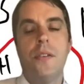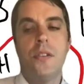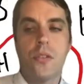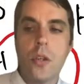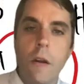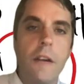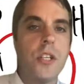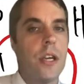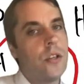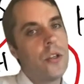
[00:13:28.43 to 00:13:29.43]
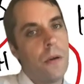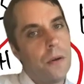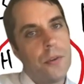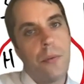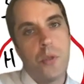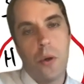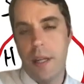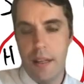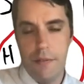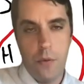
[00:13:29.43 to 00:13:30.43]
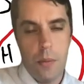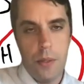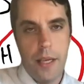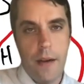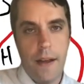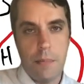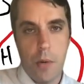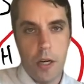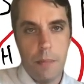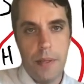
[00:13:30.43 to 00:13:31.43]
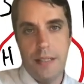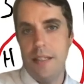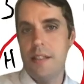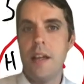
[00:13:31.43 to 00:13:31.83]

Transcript: discouraging insurers from joining the Affordable Care Act marketplaces,